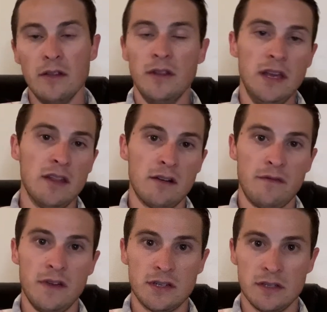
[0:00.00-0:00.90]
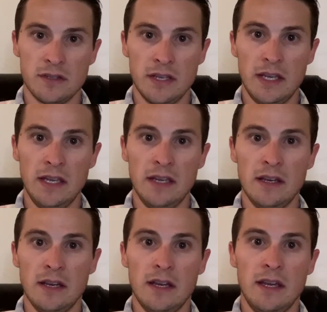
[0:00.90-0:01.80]
the other efficiency
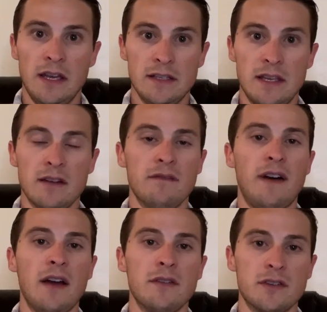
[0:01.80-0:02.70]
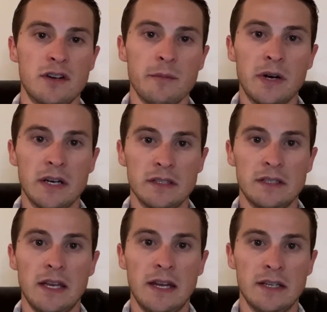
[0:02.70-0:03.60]
is getting 500 a month,
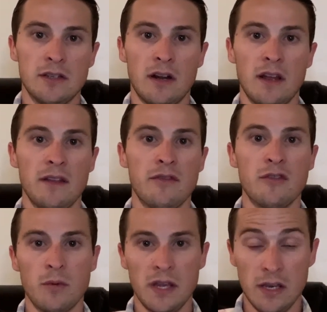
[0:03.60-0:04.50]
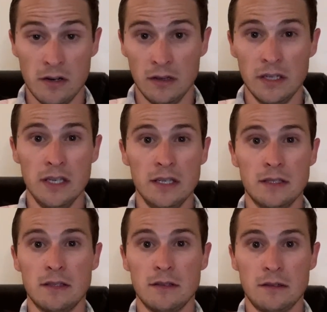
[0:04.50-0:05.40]
and it's on a 3-year
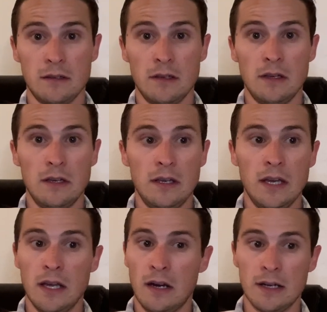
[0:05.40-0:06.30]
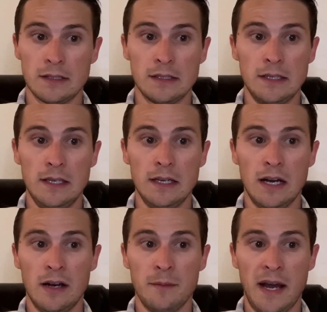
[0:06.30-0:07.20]
lease. And honestly,
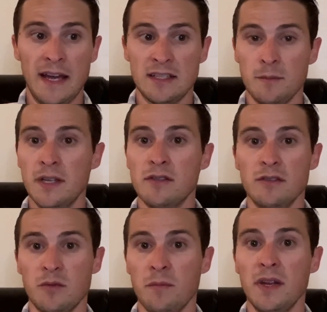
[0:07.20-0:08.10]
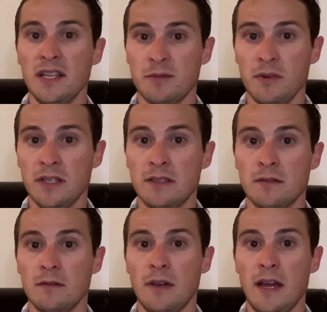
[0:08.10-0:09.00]
I had some issues with mini splits